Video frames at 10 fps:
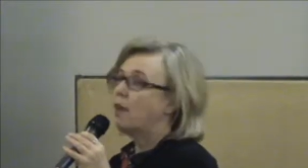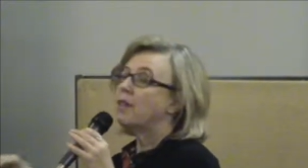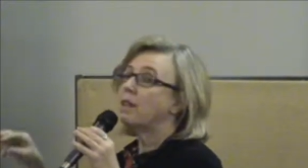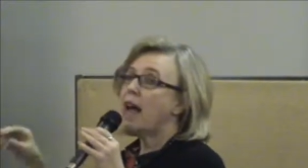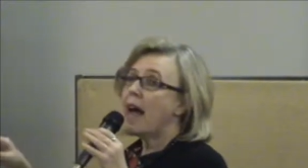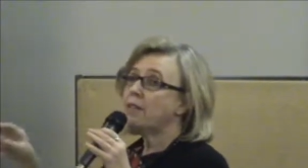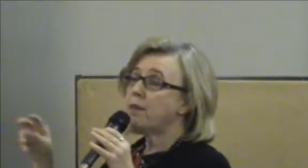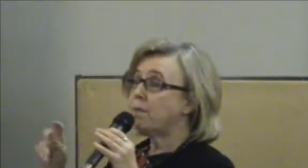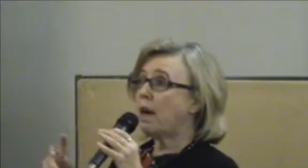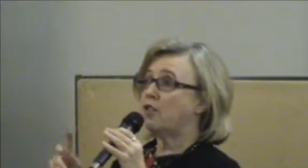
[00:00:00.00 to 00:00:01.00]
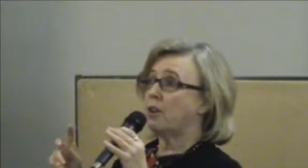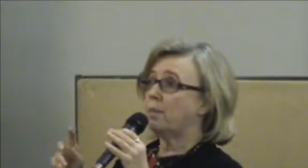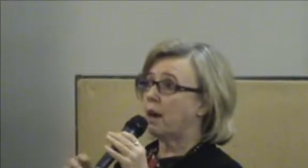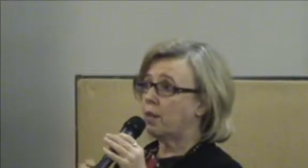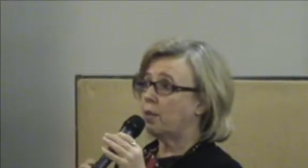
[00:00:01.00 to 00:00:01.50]
The last
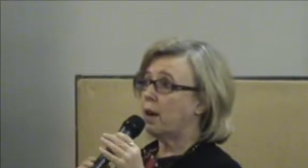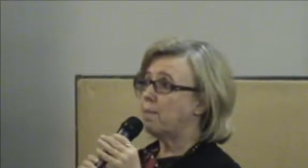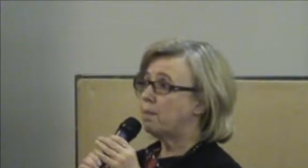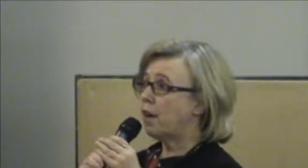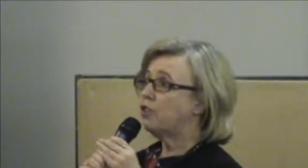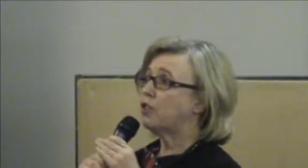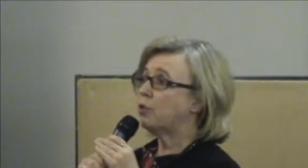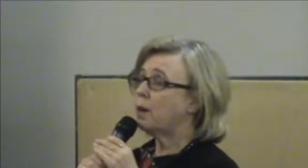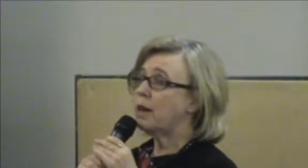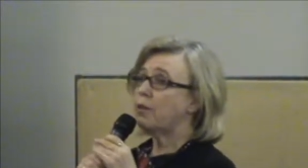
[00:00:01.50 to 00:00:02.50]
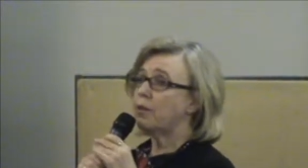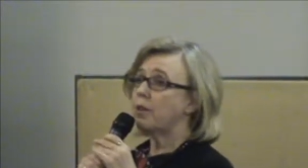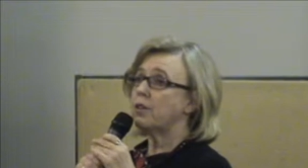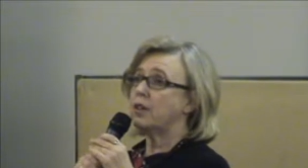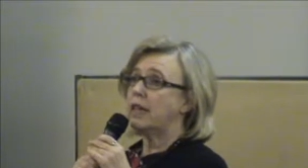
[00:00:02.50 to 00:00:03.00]
budget, by the way, budget
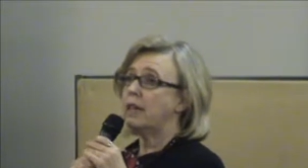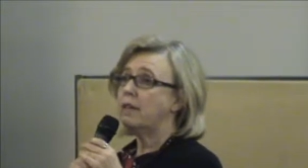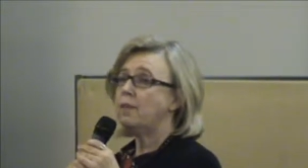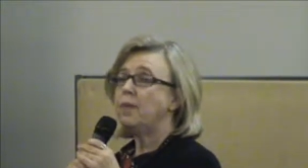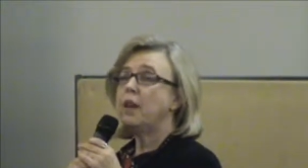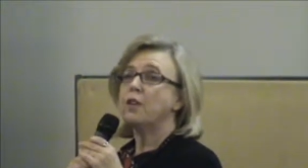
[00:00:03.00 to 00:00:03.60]
2013,